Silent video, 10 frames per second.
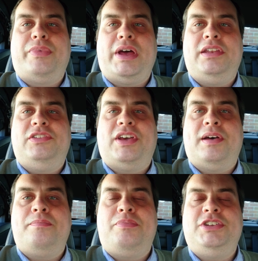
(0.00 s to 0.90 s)
and
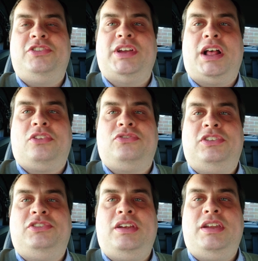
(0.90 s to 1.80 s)
um, produced at Elstree
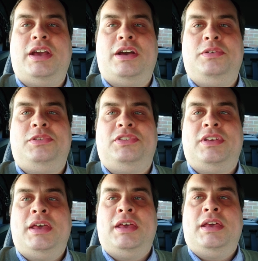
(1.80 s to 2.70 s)
Studios.